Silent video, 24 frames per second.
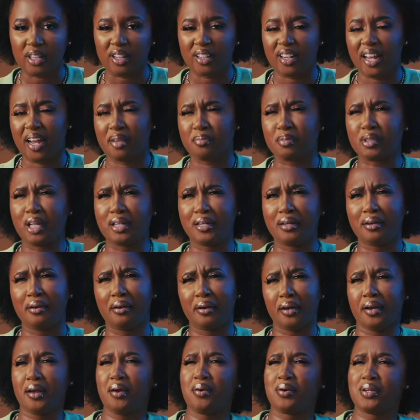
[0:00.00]
They're like,
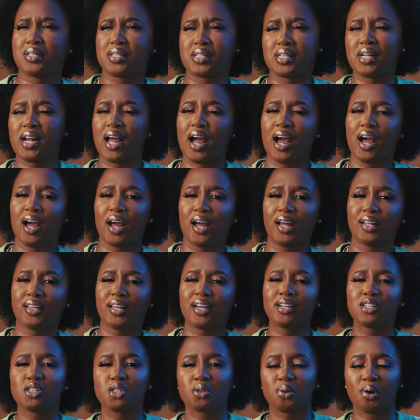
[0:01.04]
no, it's not.
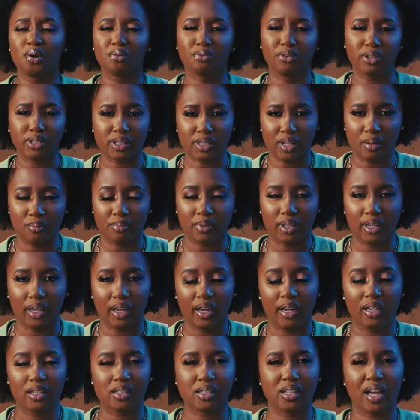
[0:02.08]
That's short for something.
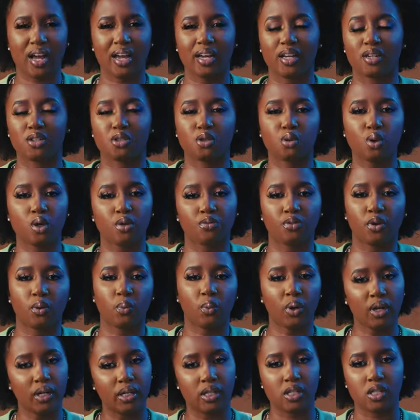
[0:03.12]
And it's like, short for
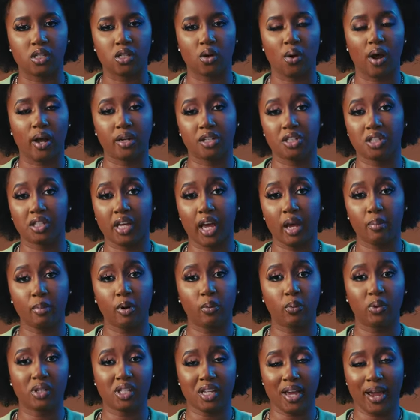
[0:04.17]
what? So I just came
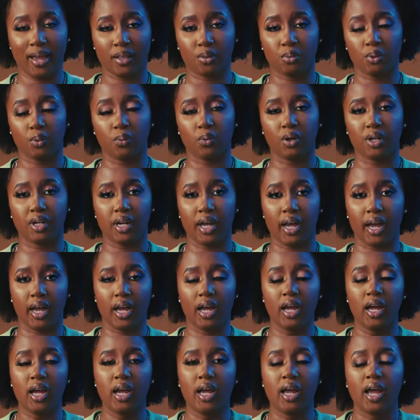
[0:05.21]
up with Catherine one
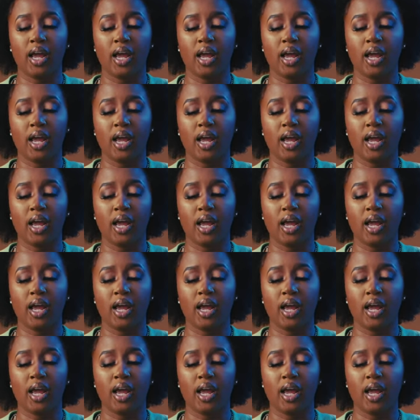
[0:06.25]
day.